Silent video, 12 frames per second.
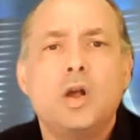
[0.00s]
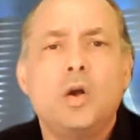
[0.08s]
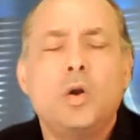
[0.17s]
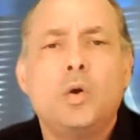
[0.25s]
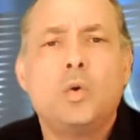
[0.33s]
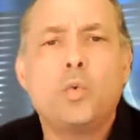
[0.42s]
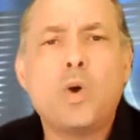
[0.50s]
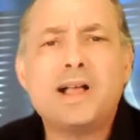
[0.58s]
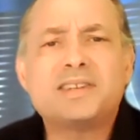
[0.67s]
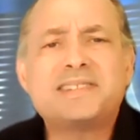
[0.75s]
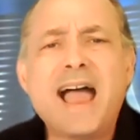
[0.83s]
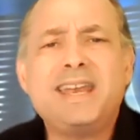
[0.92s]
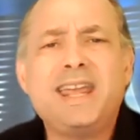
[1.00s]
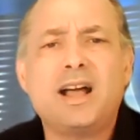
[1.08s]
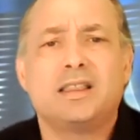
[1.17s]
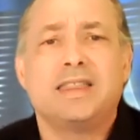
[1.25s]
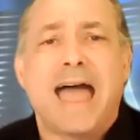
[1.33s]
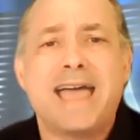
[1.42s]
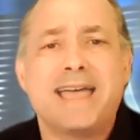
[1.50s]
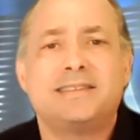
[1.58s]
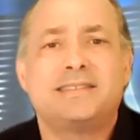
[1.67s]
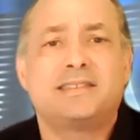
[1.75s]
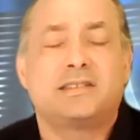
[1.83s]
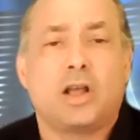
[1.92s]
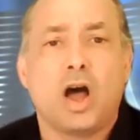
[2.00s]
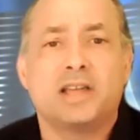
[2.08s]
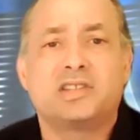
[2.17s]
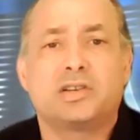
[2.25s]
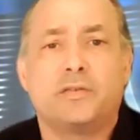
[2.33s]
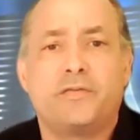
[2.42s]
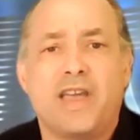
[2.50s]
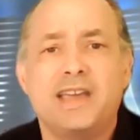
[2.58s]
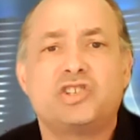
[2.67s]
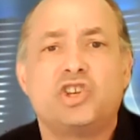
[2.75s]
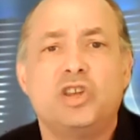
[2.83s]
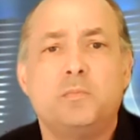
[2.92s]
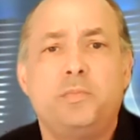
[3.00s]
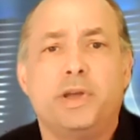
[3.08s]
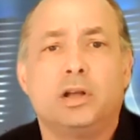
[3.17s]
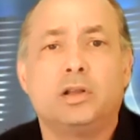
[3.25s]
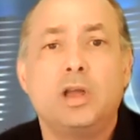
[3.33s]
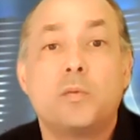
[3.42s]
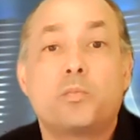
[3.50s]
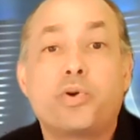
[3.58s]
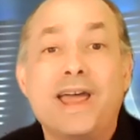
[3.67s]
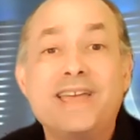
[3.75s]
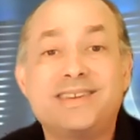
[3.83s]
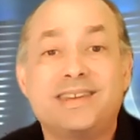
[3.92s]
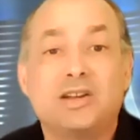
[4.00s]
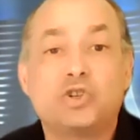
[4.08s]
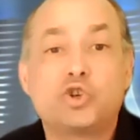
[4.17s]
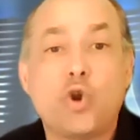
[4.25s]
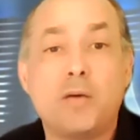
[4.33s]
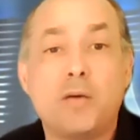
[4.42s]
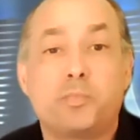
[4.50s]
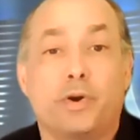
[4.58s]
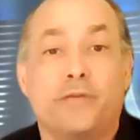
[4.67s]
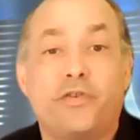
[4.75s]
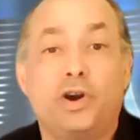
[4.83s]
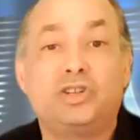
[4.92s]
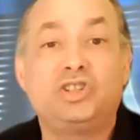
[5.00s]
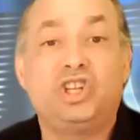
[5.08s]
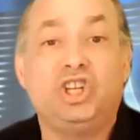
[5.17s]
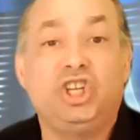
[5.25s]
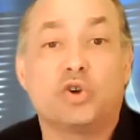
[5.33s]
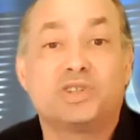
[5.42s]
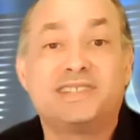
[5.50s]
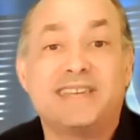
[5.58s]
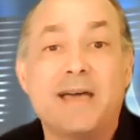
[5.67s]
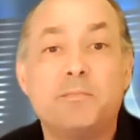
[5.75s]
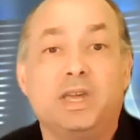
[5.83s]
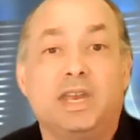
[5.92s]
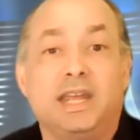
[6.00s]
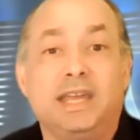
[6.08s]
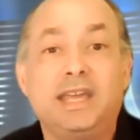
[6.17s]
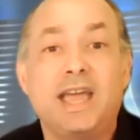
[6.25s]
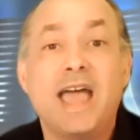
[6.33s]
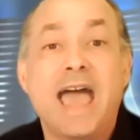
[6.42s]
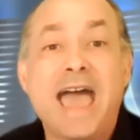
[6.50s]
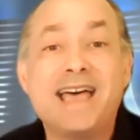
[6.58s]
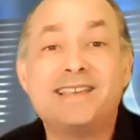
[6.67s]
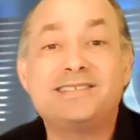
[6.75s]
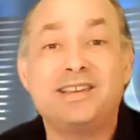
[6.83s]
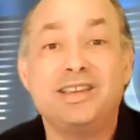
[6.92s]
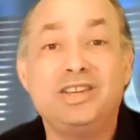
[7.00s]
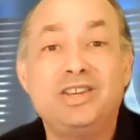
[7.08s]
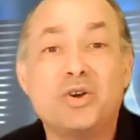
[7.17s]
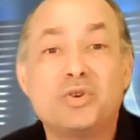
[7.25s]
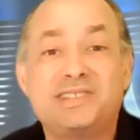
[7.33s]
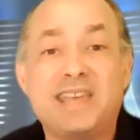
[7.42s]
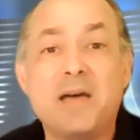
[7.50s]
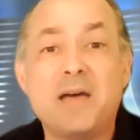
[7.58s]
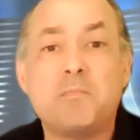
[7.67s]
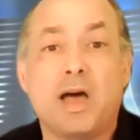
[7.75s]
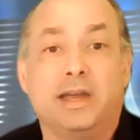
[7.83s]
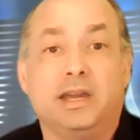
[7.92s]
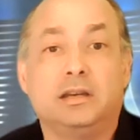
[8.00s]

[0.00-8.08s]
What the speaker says: While signing a land conservation bill, President Trump referred to Yosemite as Yosemite.